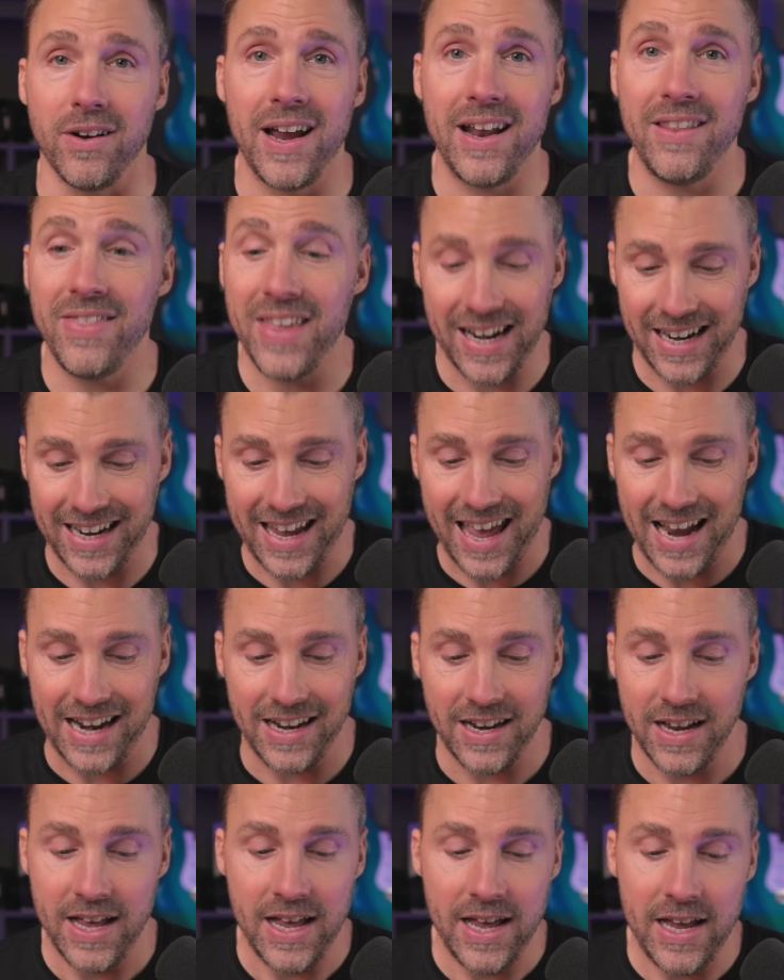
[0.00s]
And then
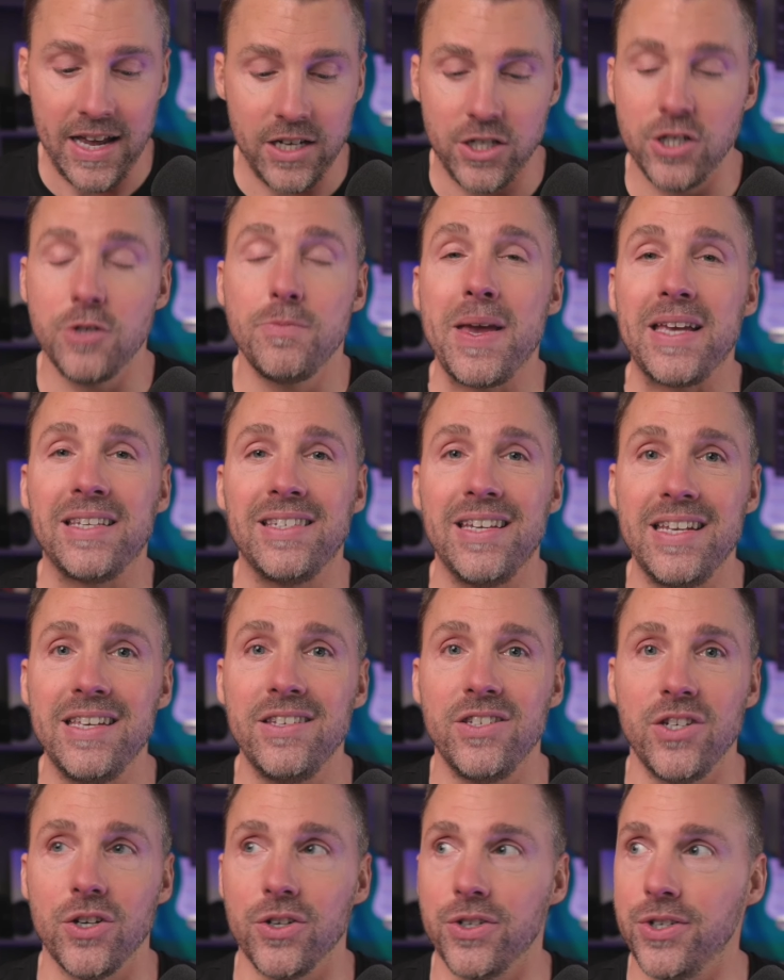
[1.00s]
again, it just makes it
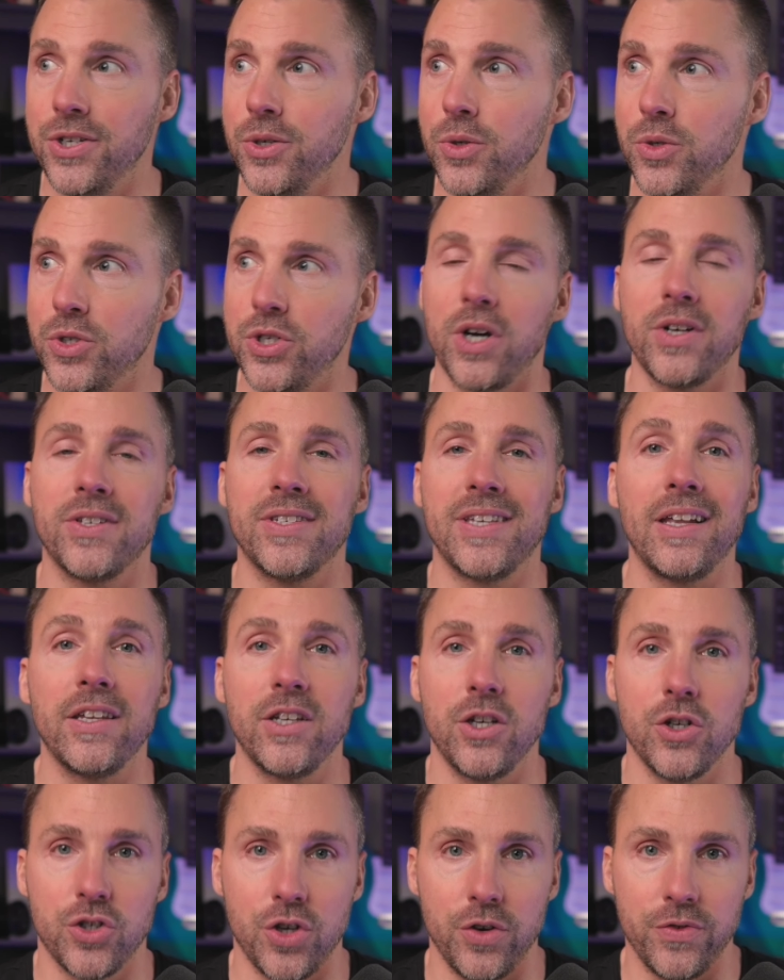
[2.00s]
easier to start
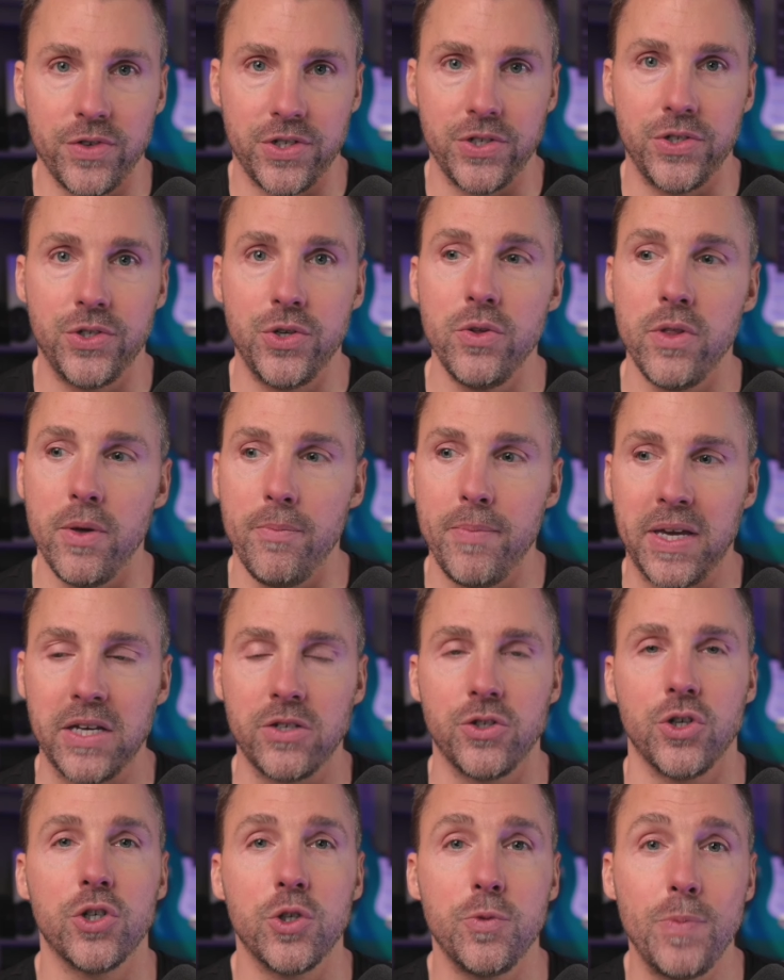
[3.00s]
selling your services to them
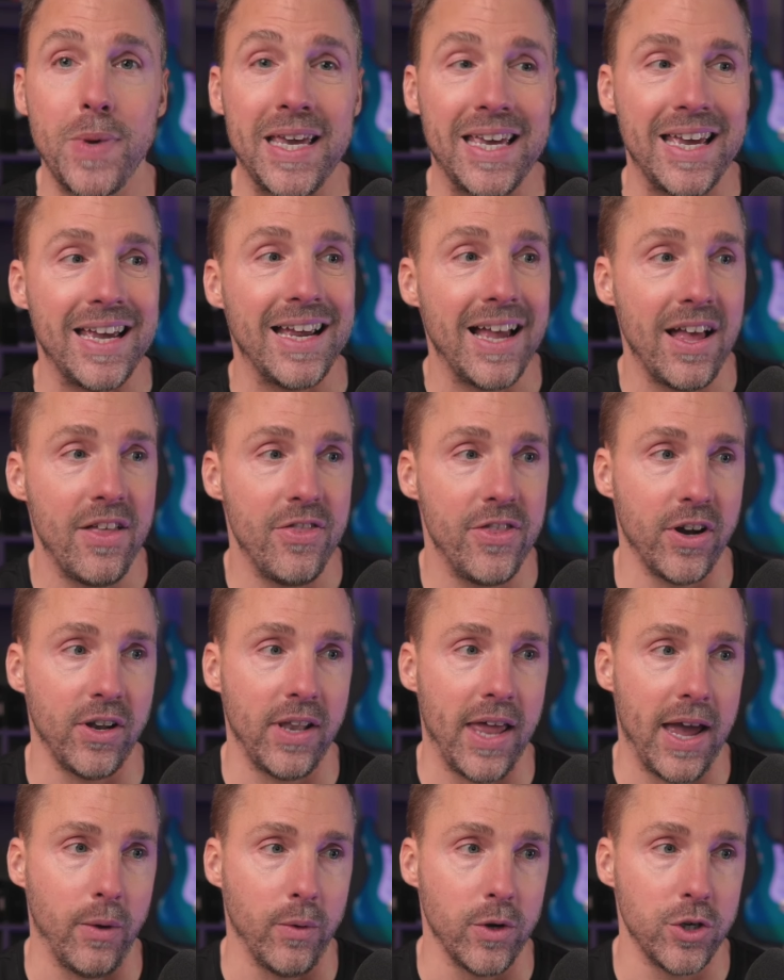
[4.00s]
because you're speaking their
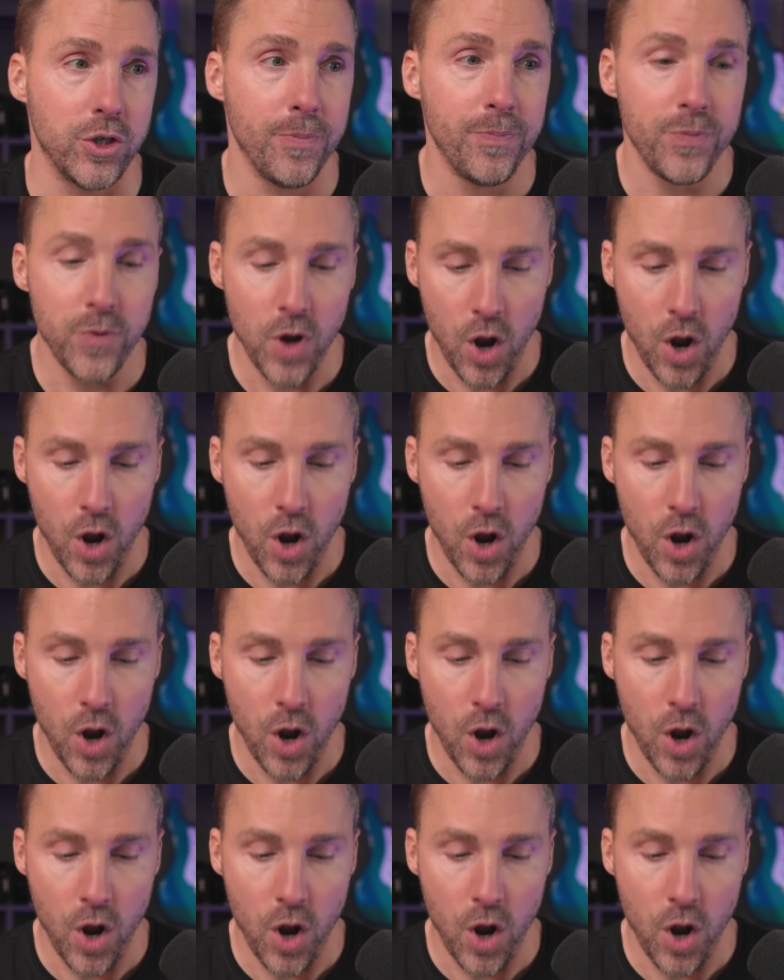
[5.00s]
language.